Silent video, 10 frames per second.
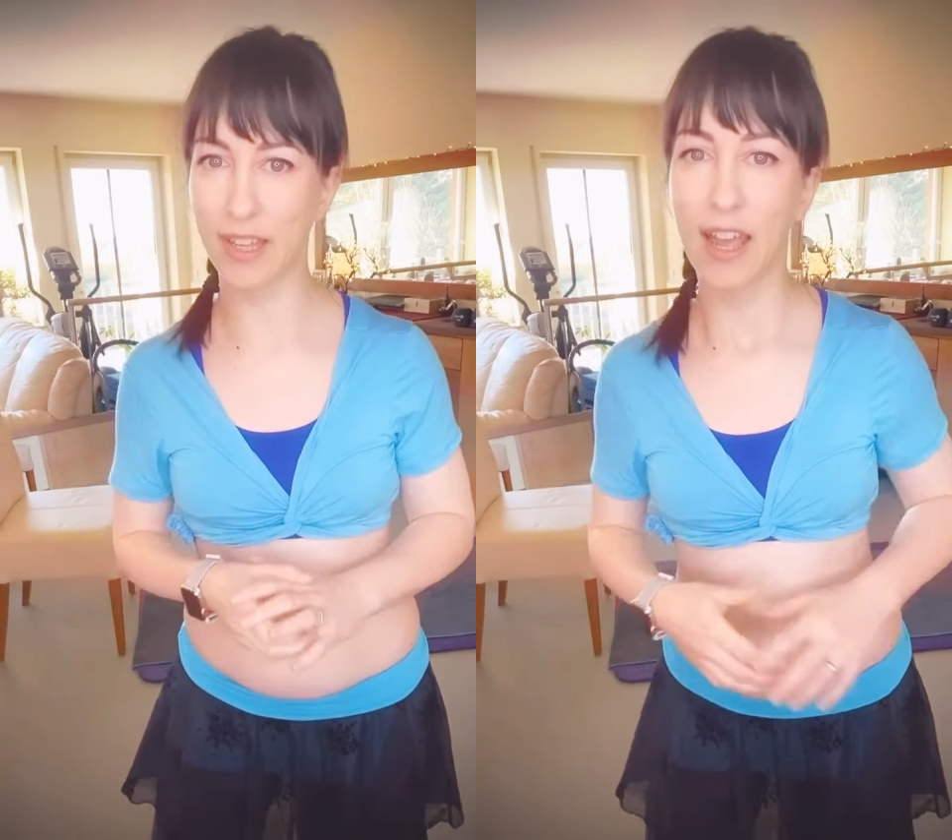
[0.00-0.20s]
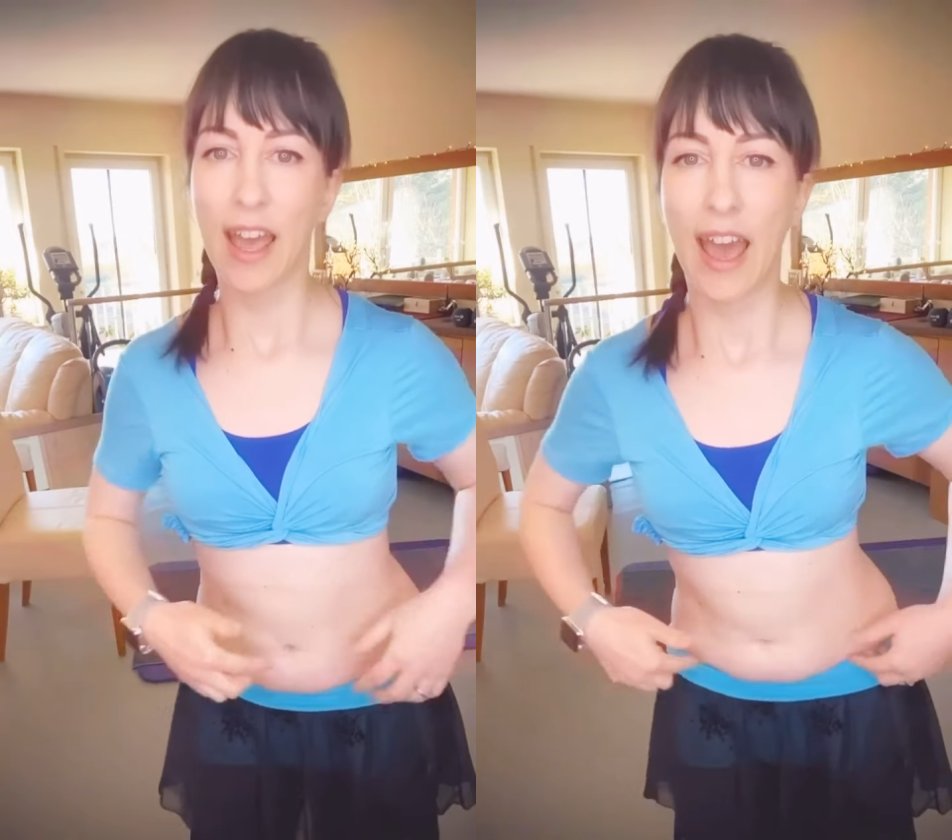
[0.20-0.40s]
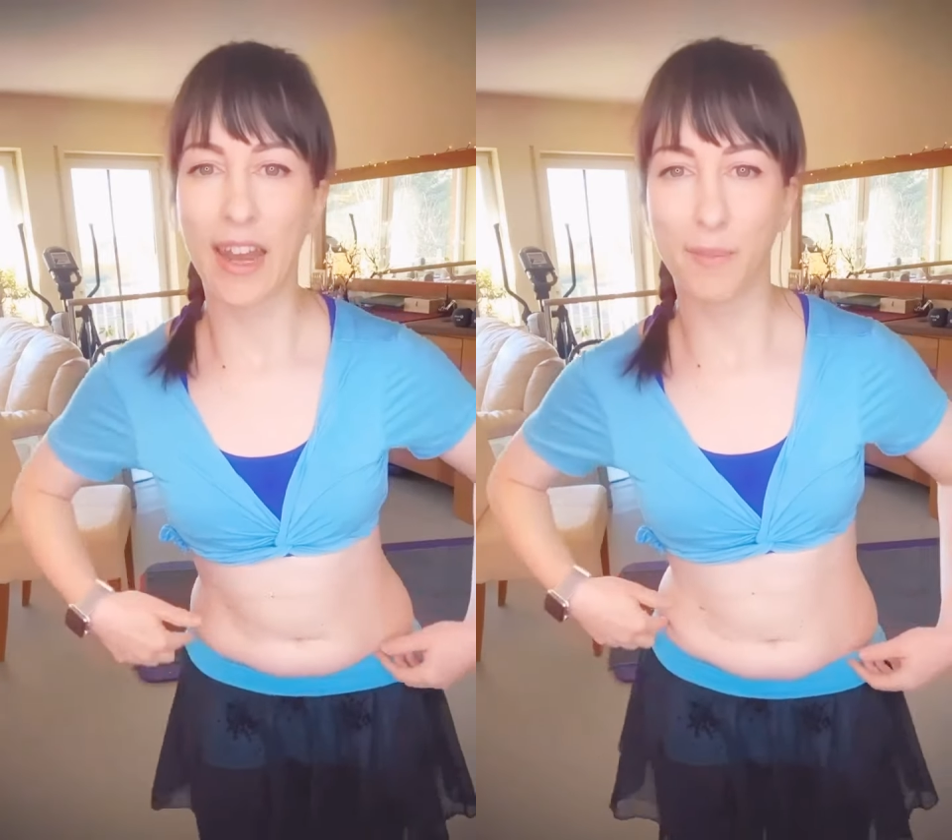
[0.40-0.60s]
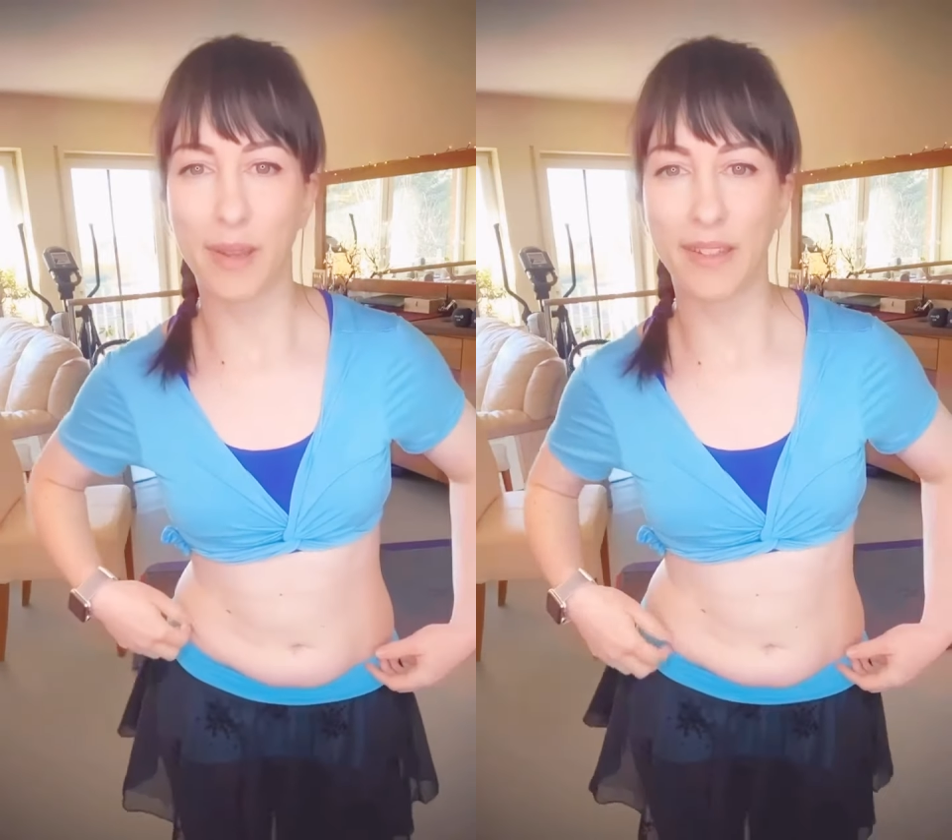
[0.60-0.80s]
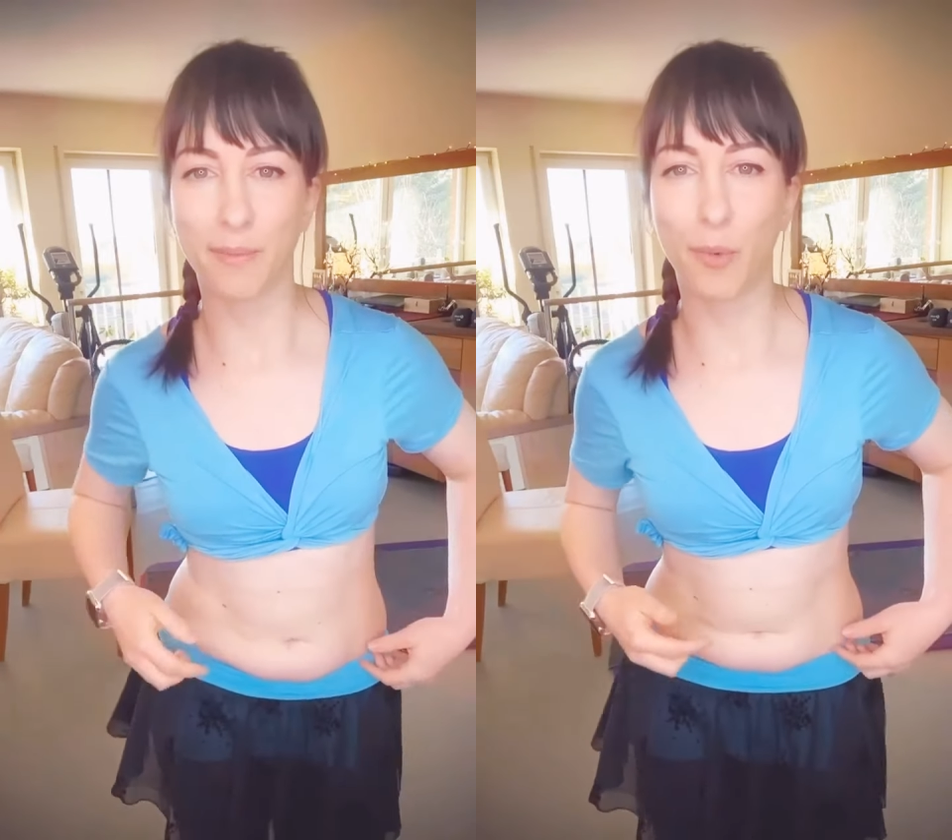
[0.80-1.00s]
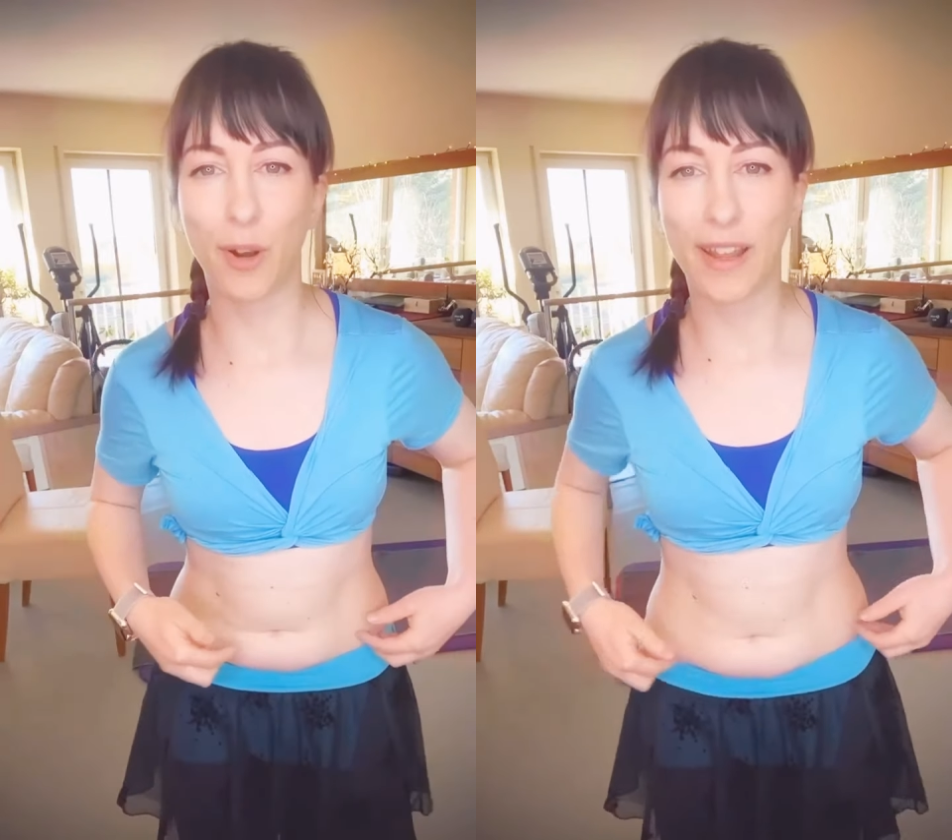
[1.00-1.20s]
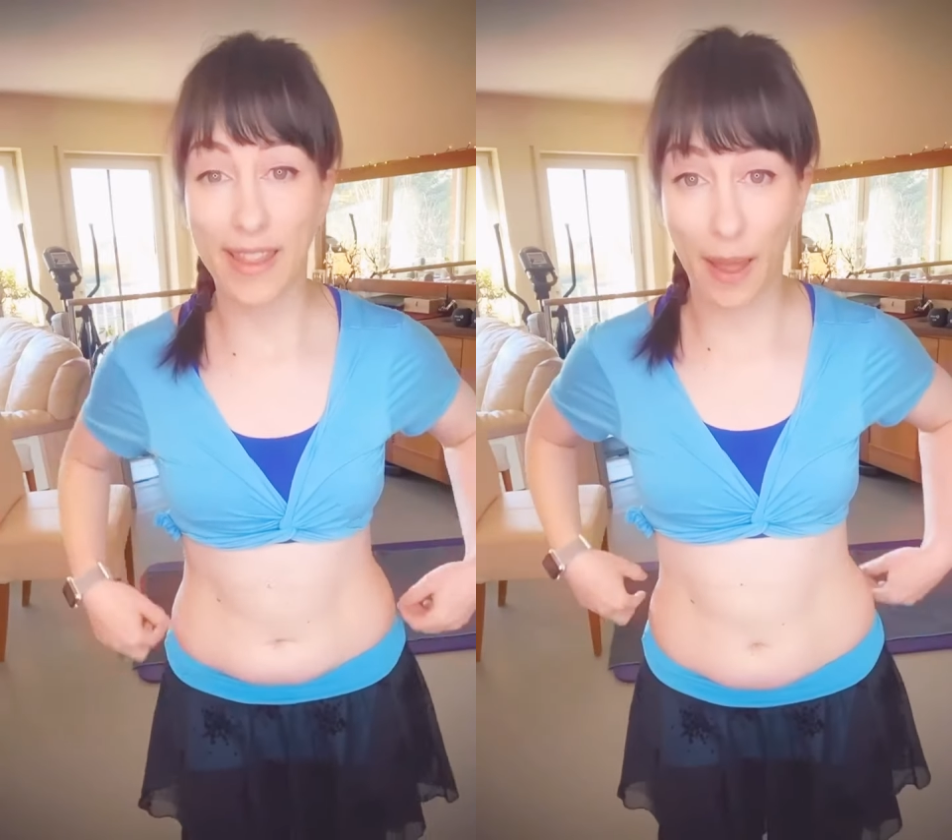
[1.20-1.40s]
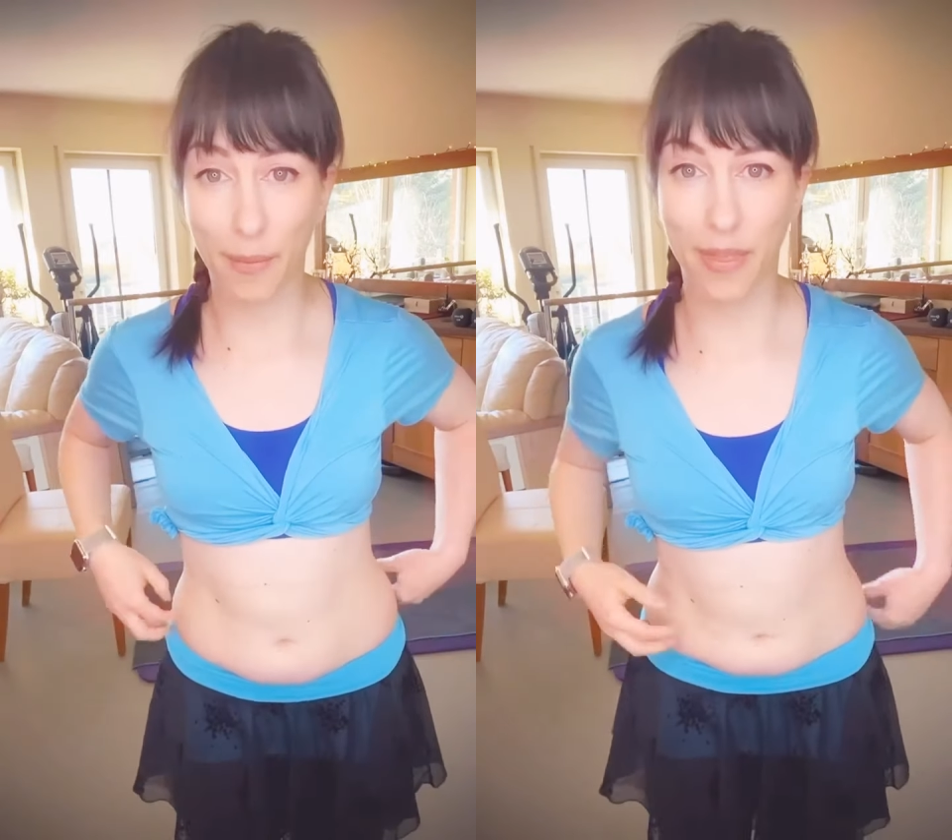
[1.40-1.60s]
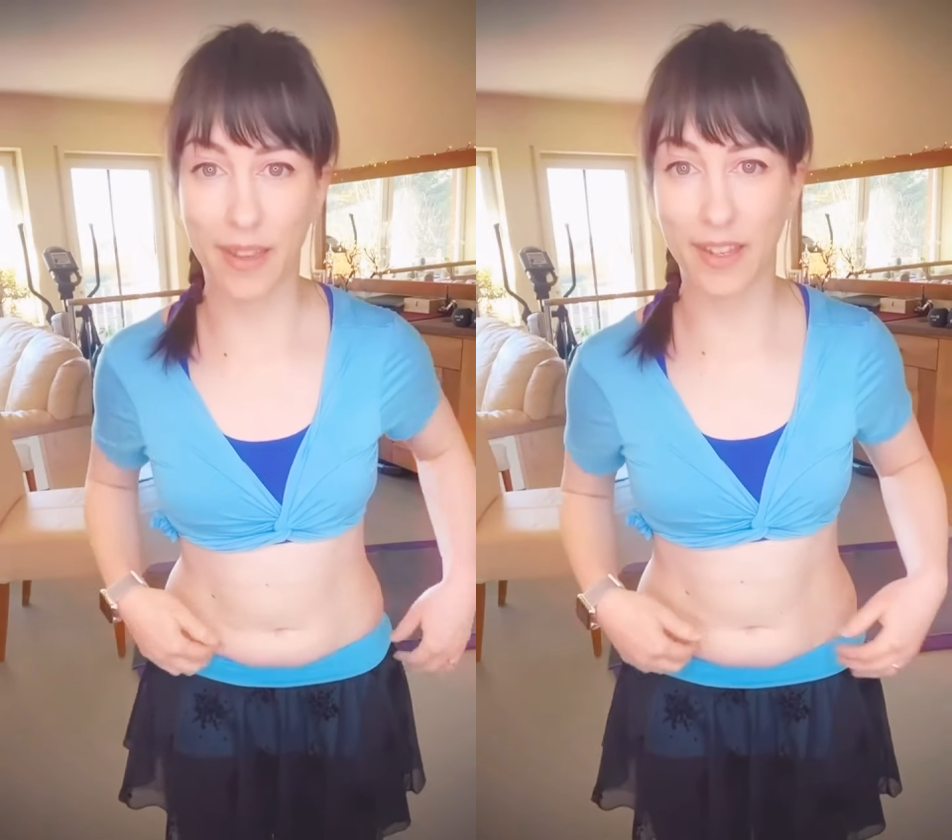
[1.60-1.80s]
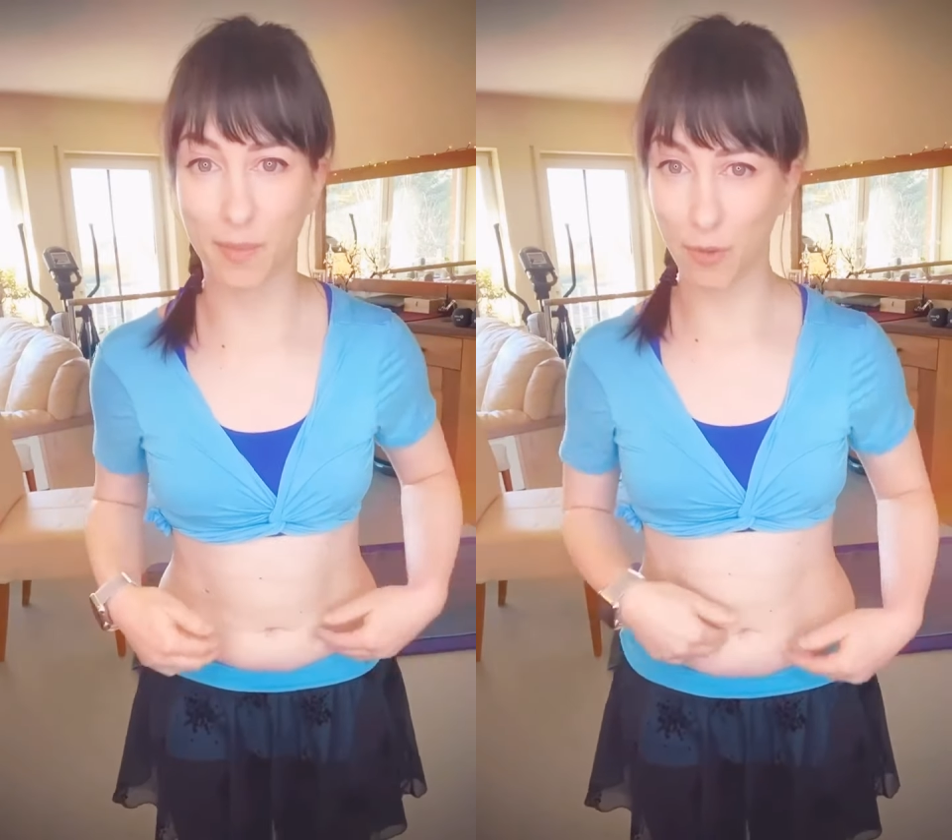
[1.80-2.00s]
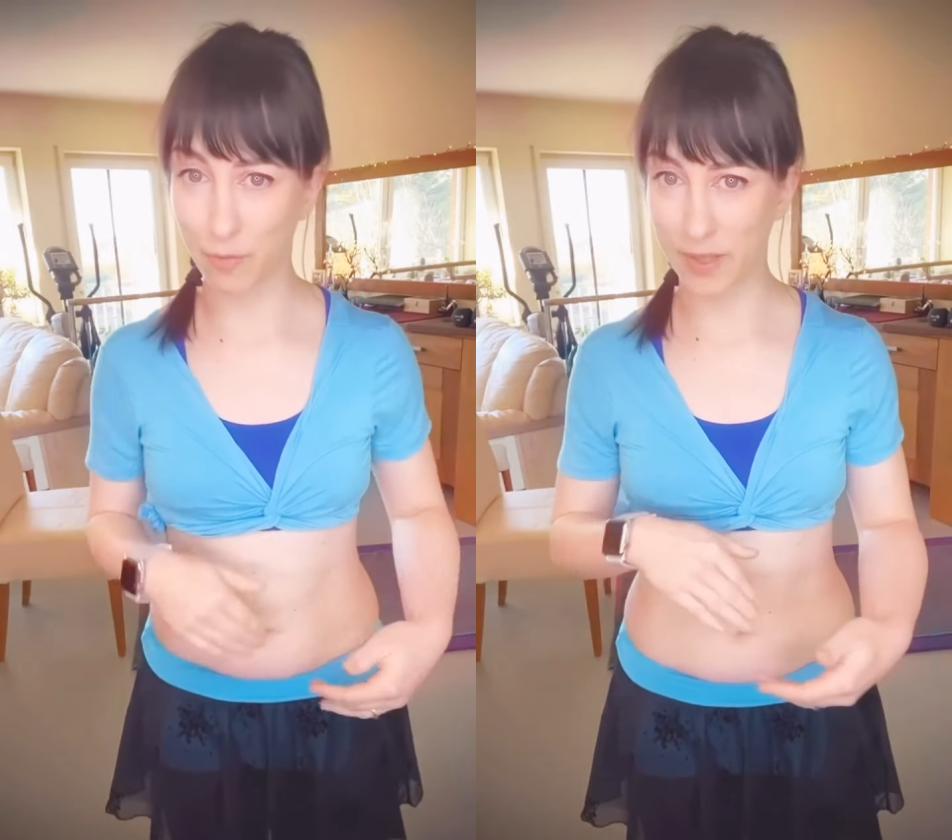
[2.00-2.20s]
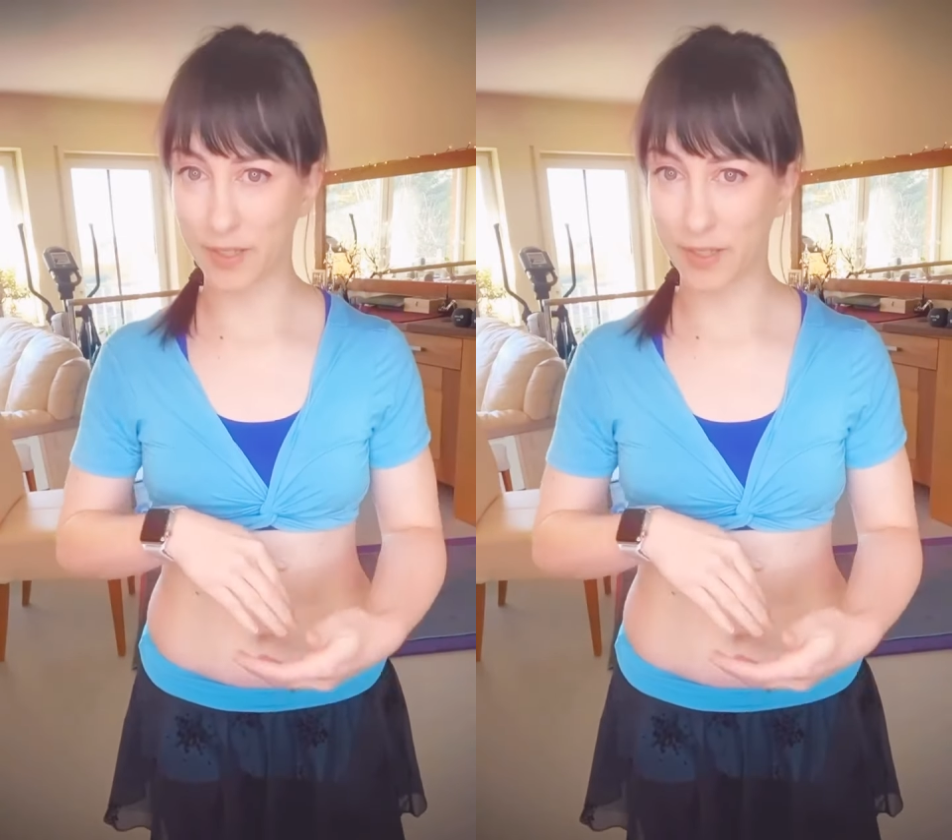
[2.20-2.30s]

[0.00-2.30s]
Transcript: and a bit more depth in the movement.